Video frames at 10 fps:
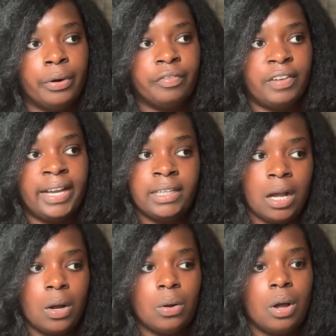find
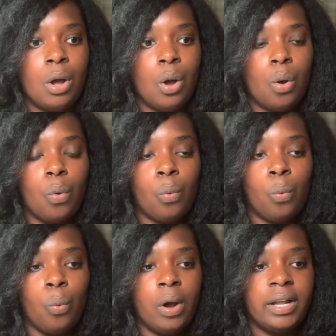out
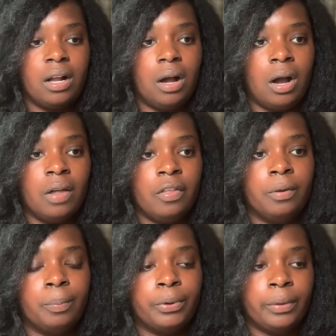what are the
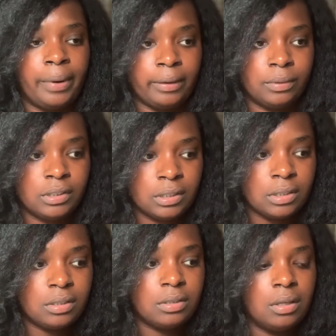
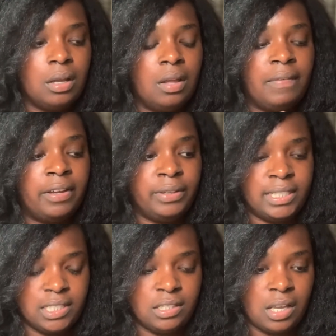prerequisites that you need
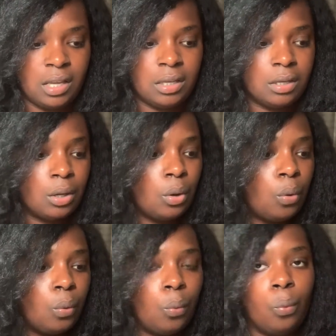to take,
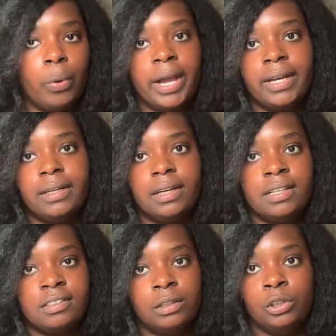what
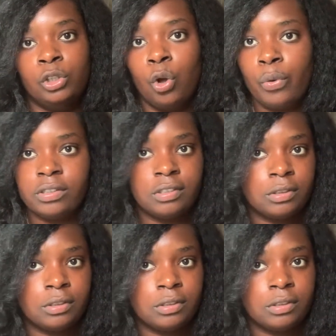is the lowest